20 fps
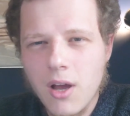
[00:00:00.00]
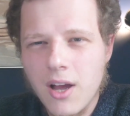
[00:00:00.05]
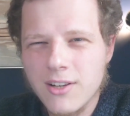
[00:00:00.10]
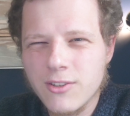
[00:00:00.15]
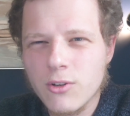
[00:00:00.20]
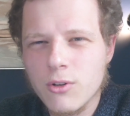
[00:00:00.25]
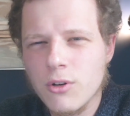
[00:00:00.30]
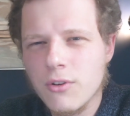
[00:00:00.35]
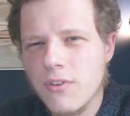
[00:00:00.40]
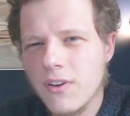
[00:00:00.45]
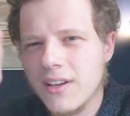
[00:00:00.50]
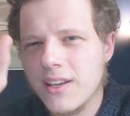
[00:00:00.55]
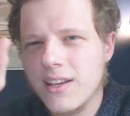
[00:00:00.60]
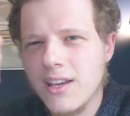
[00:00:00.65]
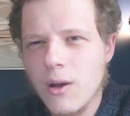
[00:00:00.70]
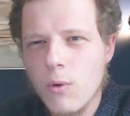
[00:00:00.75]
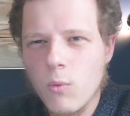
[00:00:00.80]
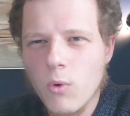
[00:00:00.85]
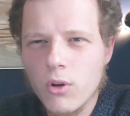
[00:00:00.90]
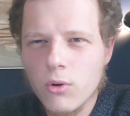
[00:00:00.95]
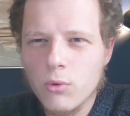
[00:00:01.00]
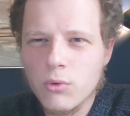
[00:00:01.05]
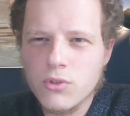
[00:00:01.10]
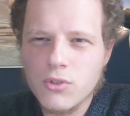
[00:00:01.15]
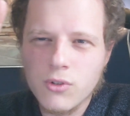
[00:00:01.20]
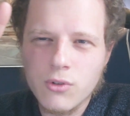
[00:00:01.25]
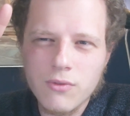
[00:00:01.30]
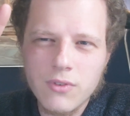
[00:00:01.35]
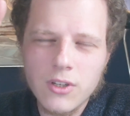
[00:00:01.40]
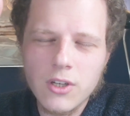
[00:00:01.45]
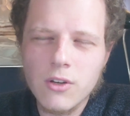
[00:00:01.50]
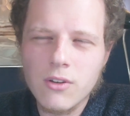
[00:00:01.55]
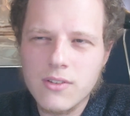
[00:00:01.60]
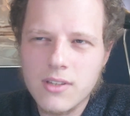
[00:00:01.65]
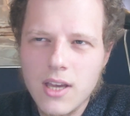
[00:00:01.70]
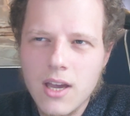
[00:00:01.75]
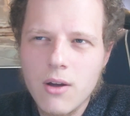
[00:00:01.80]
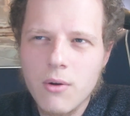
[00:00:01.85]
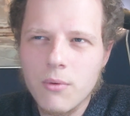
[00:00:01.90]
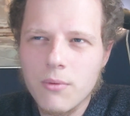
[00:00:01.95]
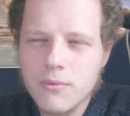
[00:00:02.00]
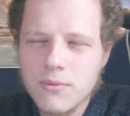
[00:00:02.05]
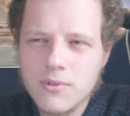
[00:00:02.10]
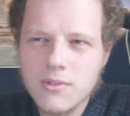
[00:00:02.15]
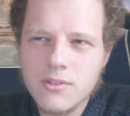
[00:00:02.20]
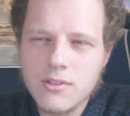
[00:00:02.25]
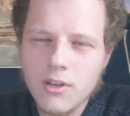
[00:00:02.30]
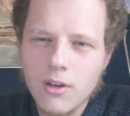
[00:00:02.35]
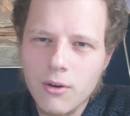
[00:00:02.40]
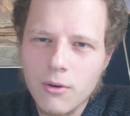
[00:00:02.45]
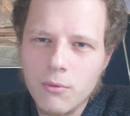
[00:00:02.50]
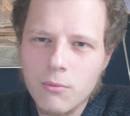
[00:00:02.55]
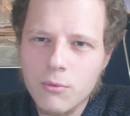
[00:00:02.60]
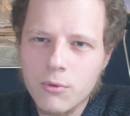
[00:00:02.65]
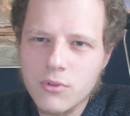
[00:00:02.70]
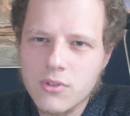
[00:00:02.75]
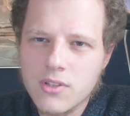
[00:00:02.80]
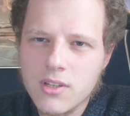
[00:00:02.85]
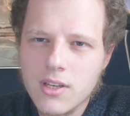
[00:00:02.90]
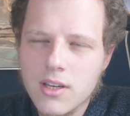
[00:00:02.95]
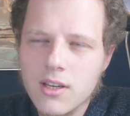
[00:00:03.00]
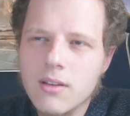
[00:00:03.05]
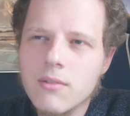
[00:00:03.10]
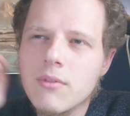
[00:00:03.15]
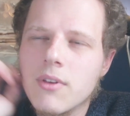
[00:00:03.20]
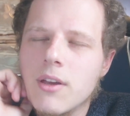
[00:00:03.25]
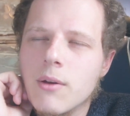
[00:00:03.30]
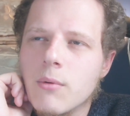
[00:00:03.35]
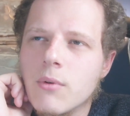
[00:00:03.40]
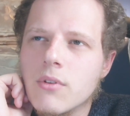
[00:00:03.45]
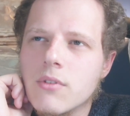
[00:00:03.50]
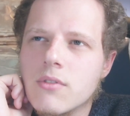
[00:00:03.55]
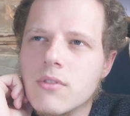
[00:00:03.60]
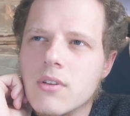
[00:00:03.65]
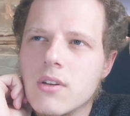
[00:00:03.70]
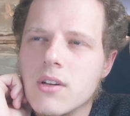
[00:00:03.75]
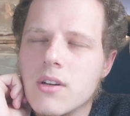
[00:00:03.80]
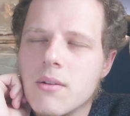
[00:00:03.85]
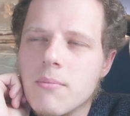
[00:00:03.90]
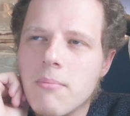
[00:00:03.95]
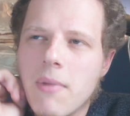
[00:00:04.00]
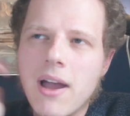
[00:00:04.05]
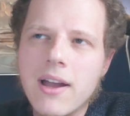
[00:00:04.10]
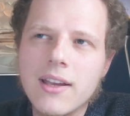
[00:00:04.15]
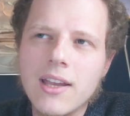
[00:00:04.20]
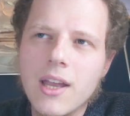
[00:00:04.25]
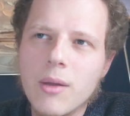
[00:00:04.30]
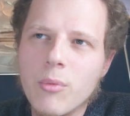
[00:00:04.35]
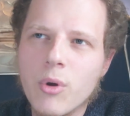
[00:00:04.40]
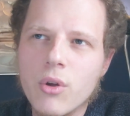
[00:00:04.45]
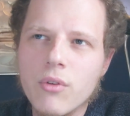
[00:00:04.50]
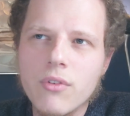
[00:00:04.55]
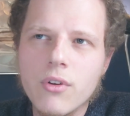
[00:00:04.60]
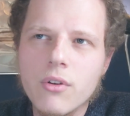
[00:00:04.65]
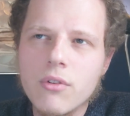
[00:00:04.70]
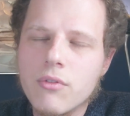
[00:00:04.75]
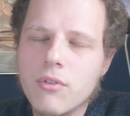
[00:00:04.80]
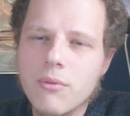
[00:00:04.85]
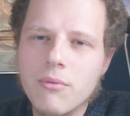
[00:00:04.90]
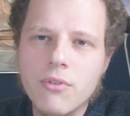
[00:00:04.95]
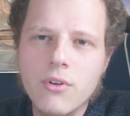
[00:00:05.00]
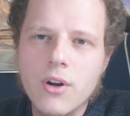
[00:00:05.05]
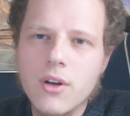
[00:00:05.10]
I don't know if I can get one or two videos out, so we'll see. It was, Matt came over from